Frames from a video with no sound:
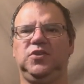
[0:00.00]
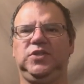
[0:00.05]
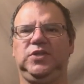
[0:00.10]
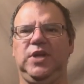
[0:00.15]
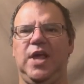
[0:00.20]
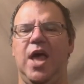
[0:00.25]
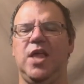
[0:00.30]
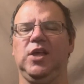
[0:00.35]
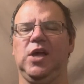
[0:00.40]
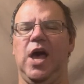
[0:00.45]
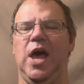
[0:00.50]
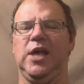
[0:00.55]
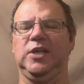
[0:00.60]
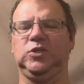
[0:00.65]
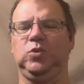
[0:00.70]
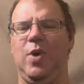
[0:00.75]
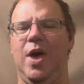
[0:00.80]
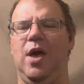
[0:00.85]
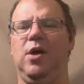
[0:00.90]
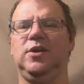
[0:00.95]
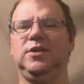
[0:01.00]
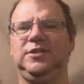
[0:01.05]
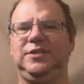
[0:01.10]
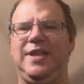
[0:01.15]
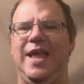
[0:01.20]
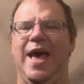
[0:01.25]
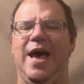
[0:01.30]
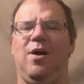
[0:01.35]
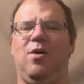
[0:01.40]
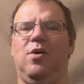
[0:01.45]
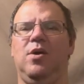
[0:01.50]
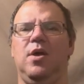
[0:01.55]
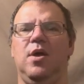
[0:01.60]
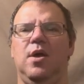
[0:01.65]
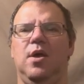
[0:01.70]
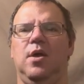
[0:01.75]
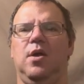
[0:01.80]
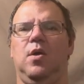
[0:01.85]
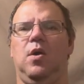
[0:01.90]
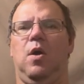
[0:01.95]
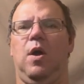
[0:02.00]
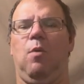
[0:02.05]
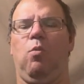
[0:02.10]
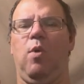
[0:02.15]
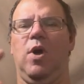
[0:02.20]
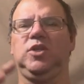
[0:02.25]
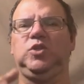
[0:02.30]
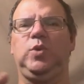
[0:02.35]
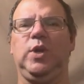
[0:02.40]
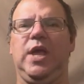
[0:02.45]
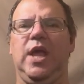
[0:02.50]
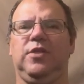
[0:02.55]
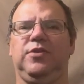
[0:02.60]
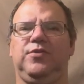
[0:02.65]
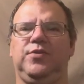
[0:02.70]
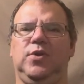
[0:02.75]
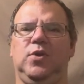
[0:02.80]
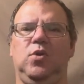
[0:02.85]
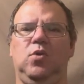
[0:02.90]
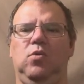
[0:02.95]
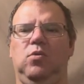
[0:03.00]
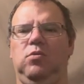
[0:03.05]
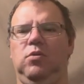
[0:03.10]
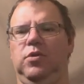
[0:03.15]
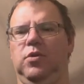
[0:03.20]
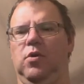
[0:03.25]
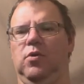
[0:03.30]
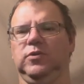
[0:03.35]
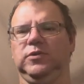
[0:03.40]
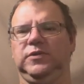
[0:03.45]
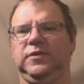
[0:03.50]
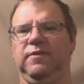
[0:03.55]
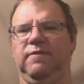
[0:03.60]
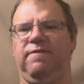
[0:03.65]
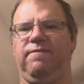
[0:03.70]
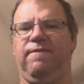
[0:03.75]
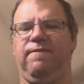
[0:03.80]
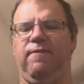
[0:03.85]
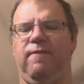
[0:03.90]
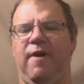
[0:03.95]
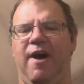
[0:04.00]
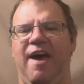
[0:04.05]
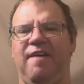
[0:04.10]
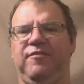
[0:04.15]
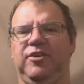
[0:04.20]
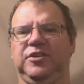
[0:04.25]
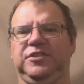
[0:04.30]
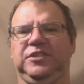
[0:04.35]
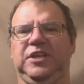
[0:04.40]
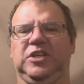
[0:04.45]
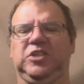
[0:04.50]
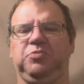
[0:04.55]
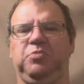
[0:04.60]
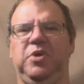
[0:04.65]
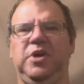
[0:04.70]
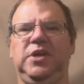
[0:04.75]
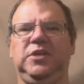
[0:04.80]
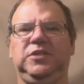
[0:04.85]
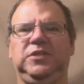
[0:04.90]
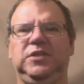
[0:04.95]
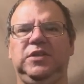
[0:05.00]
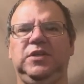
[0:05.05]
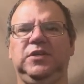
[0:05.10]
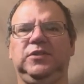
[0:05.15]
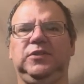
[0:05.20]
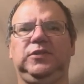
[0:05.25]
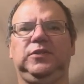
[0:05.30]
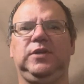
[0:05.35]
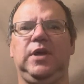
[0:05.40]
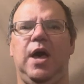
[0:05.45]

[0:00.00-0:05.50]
As well as now, once we get through those 5 or 6 places,